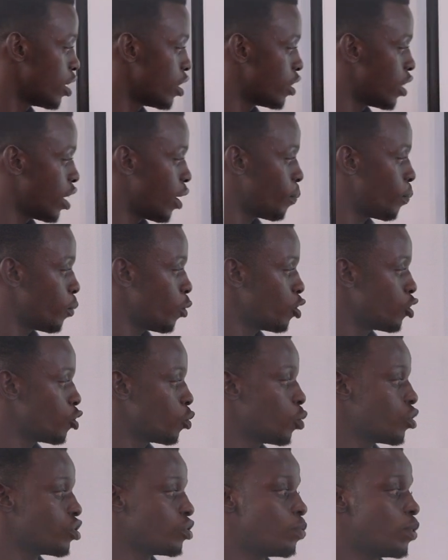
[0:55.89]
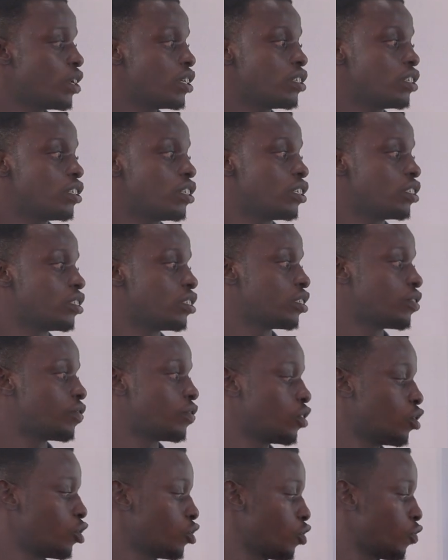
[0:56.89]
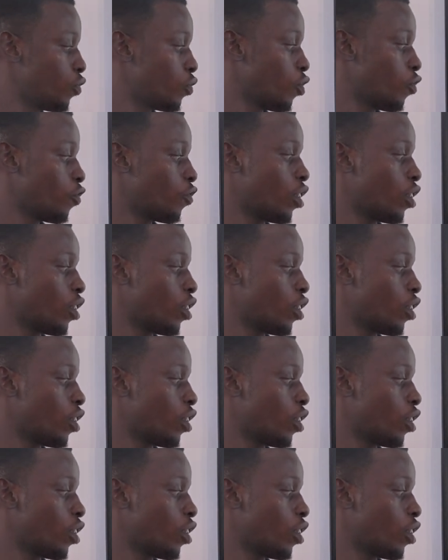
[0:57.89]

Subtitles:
The approach was based in his philosophy of